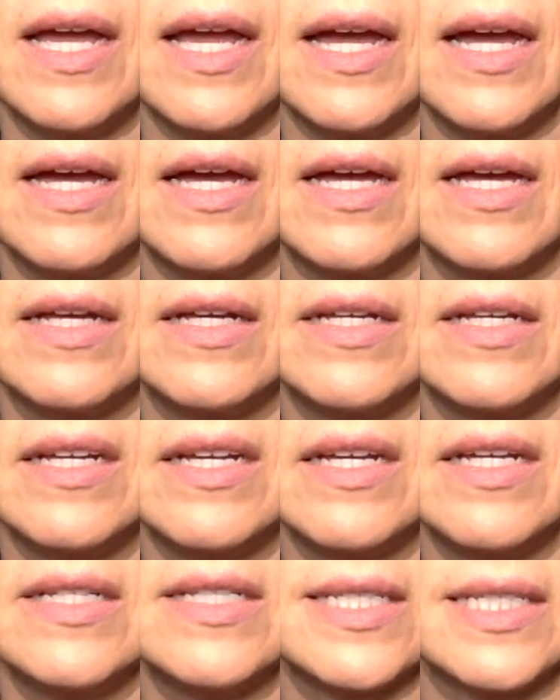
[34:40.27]
And
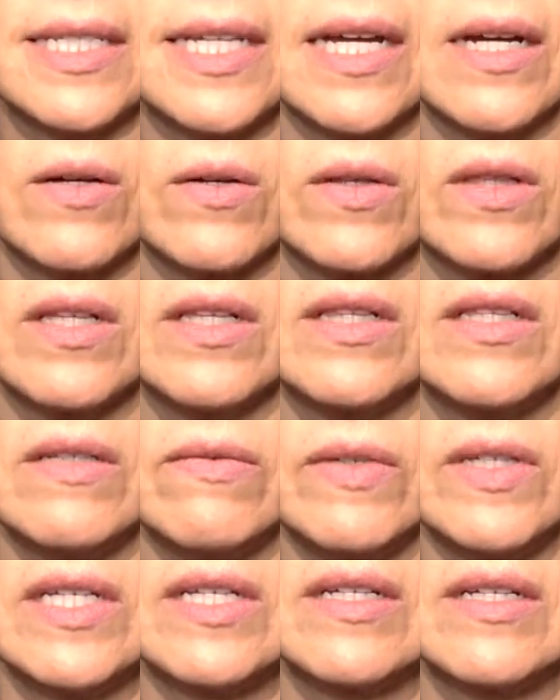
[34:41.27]
it scared the
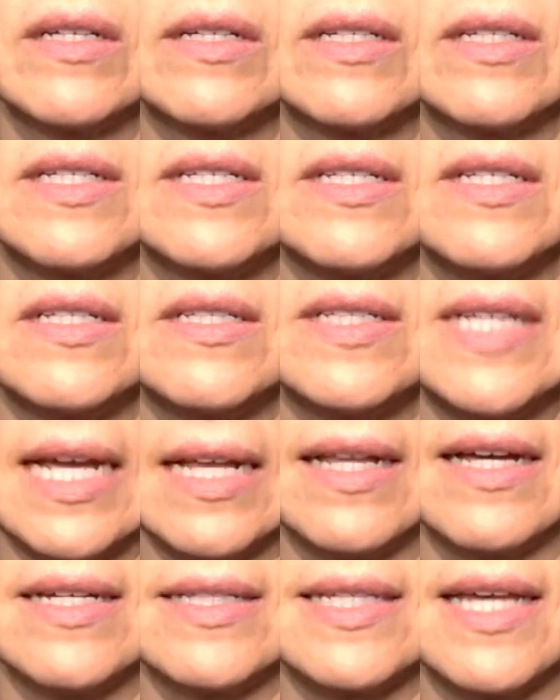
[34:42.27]
living
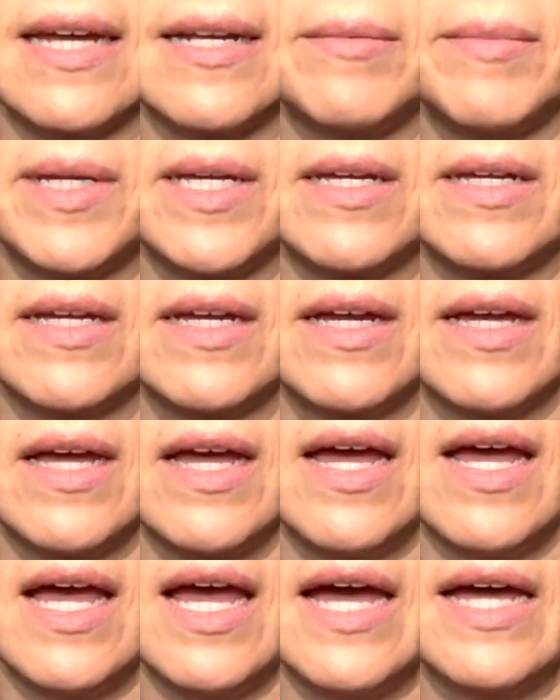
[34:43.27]
daylights out of me.
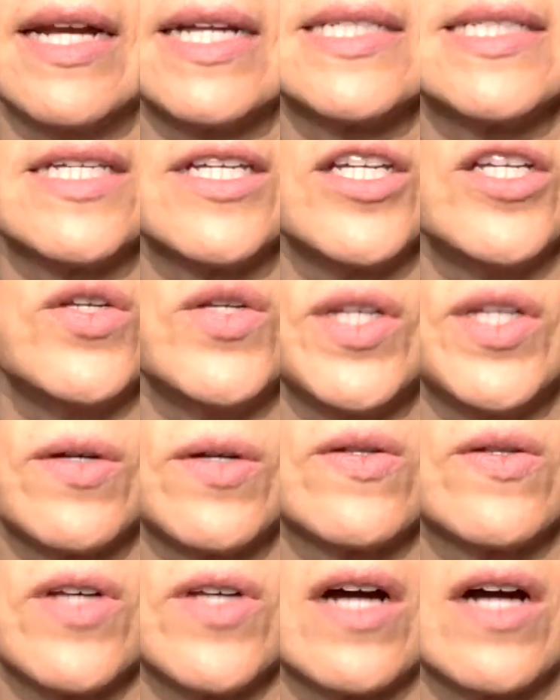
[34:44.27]
And I said, You need to go
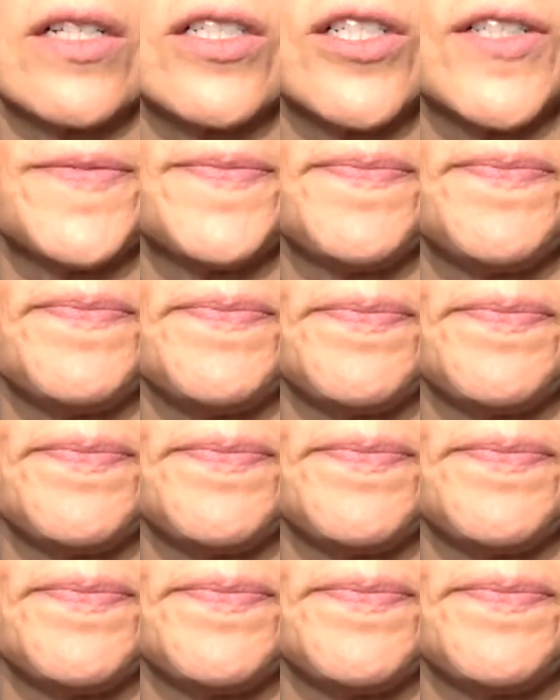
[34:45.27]
to the doctor.